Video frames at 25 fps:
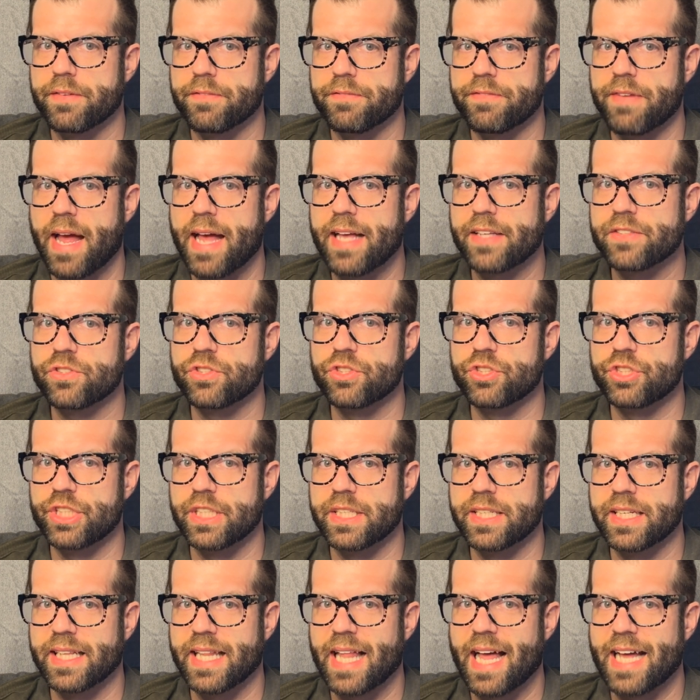to vast
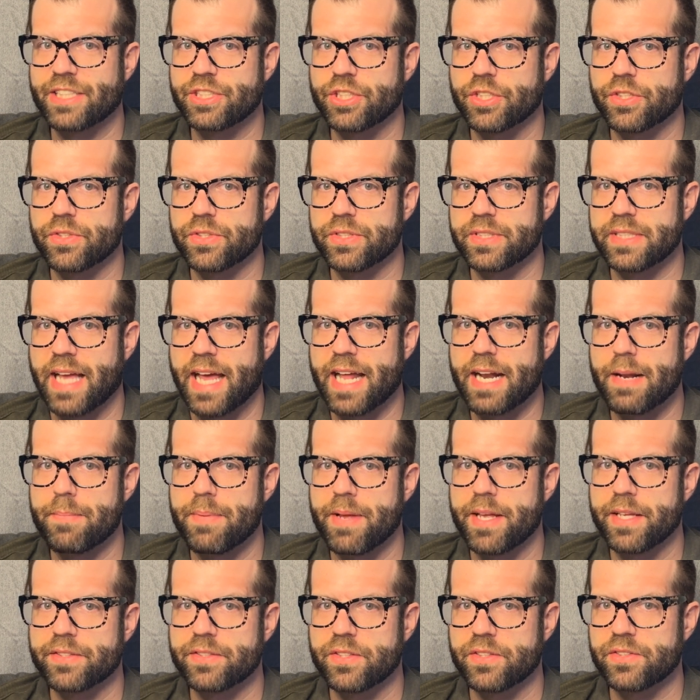genealogical
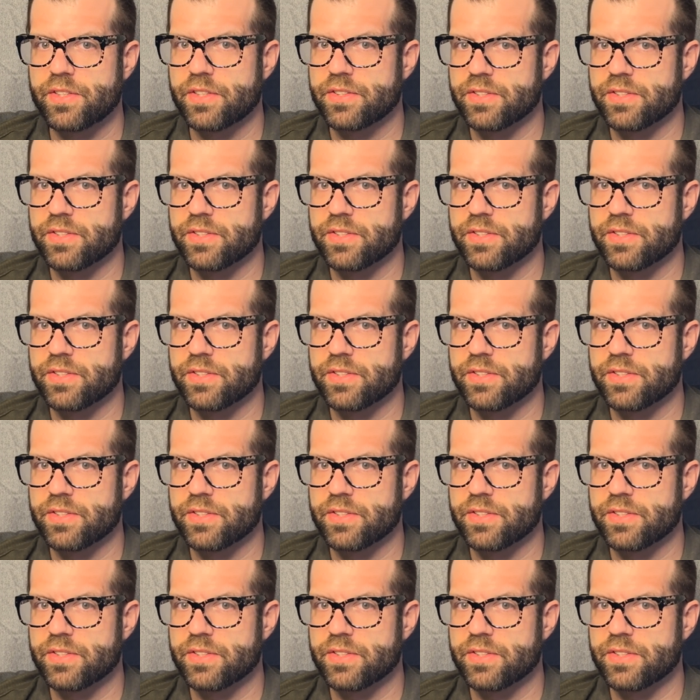databases